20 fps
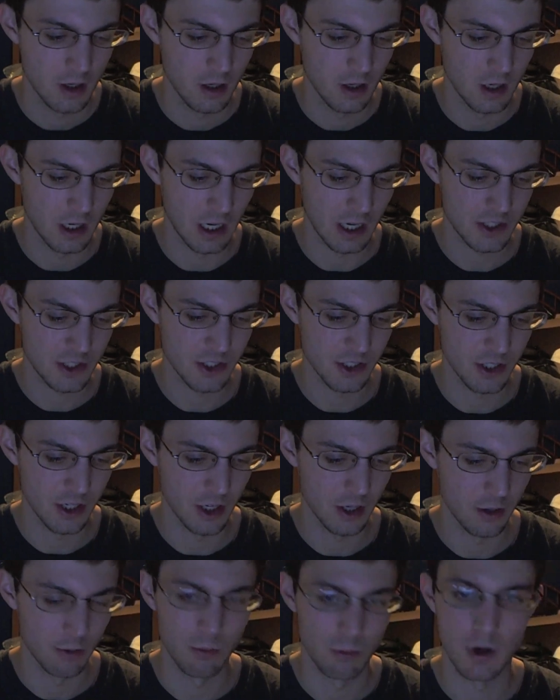And actually,
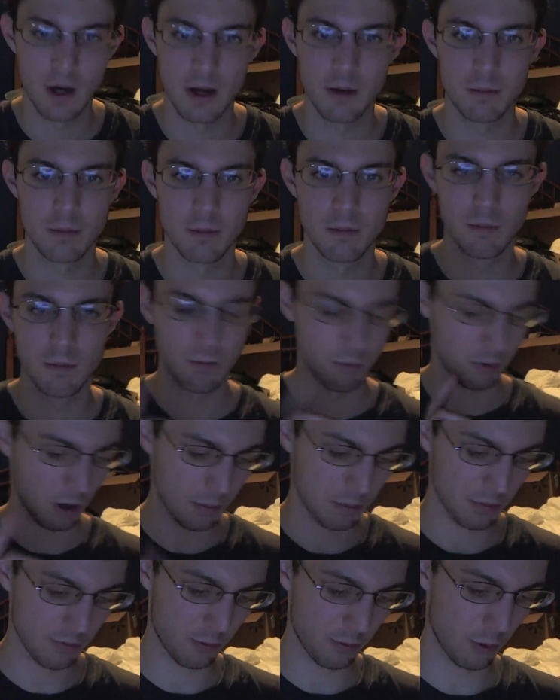right
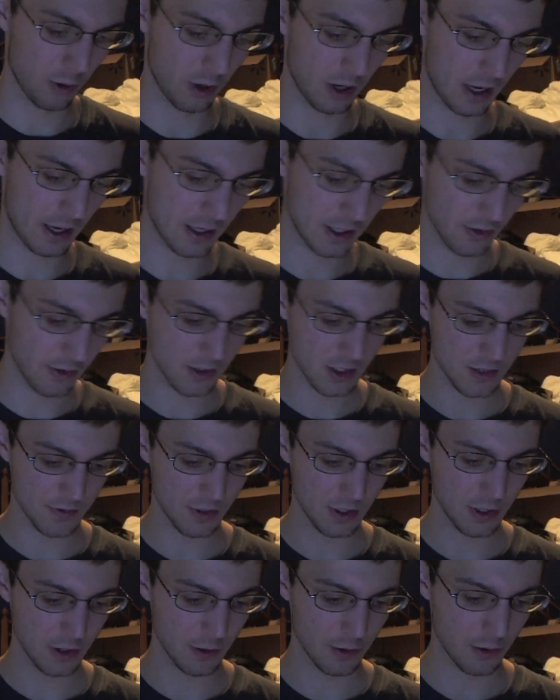before I ended this
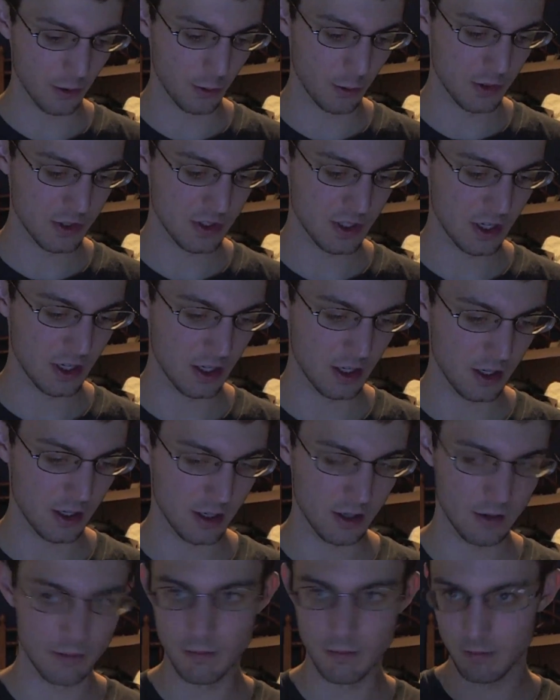video, there was
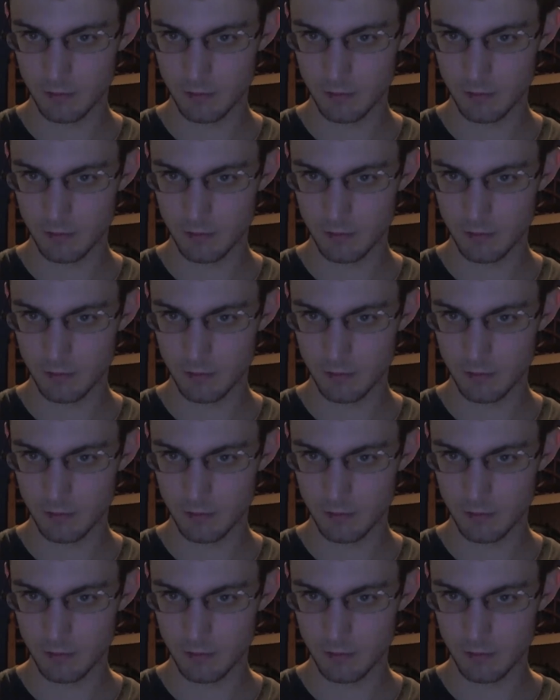a